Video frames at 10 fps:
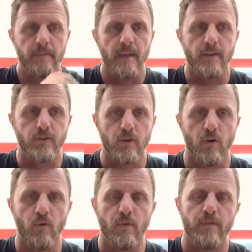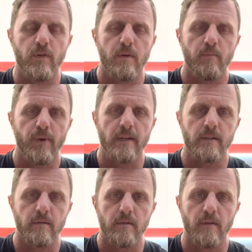And so if you
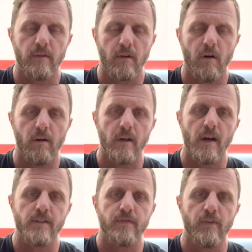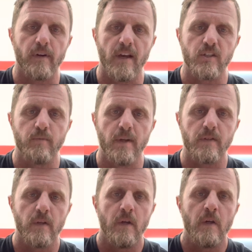bring the car to us for an
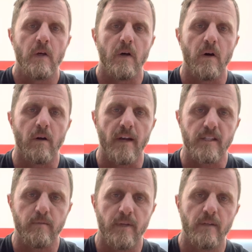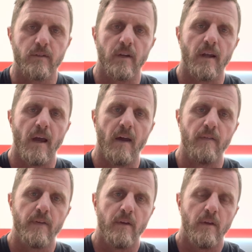estimate, our estimate is going to
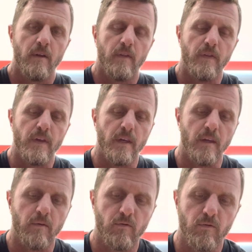have the